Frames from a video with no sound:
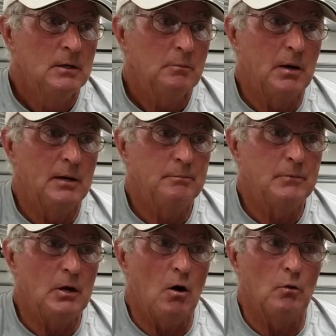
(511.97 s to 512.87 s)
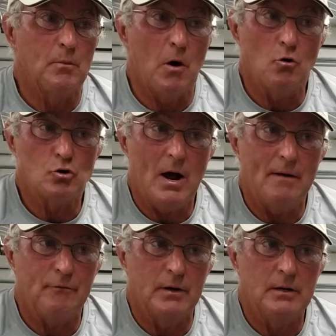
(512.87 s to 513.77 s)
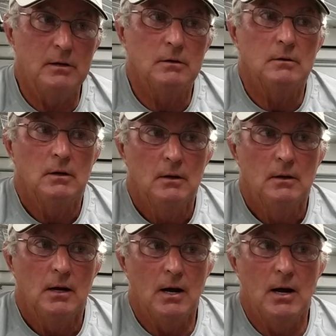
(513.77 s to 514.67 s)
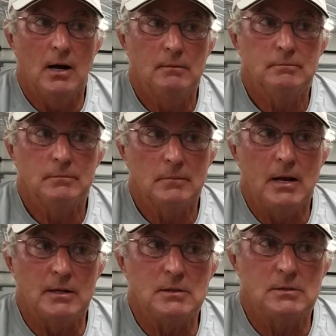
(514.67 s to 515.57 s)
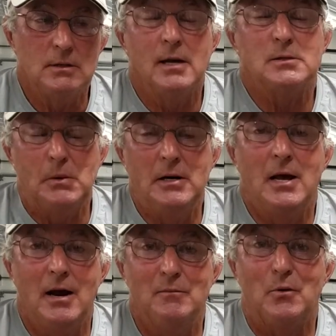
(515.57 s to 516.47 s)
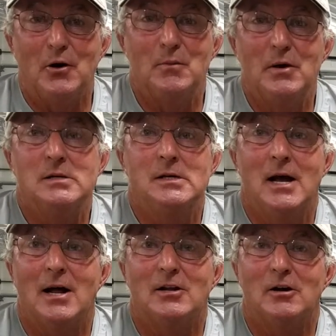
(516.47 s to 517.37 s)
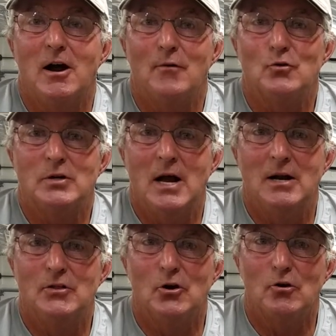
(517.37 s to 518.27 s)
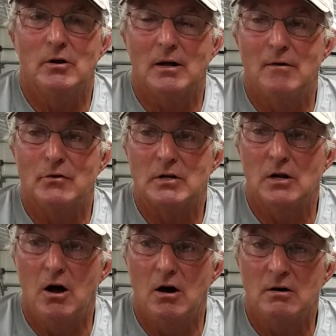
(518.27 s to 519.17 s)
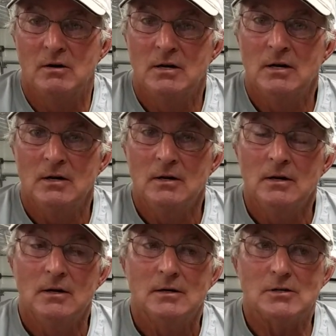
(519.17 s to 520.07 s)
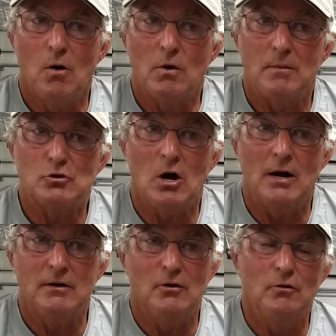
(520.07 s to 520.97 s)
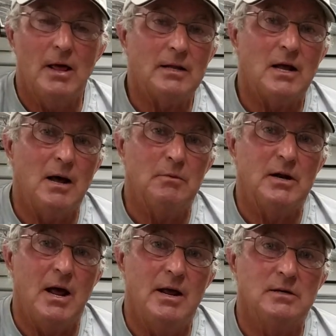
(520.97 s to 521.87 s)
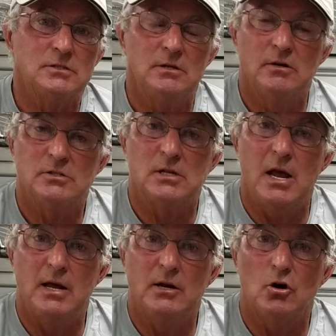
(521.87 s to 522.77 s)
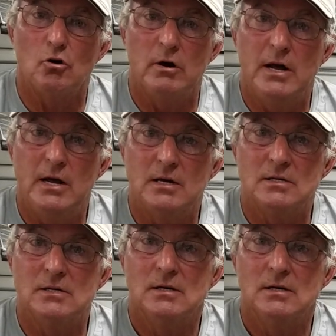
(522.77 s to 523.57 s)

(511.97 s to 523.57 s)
But, you know, the boat traffic, uh, it's it's been getting pretty busy out there after 10 30 11 o'clock so what i'm trying to do that time of day is, is stay in the creeks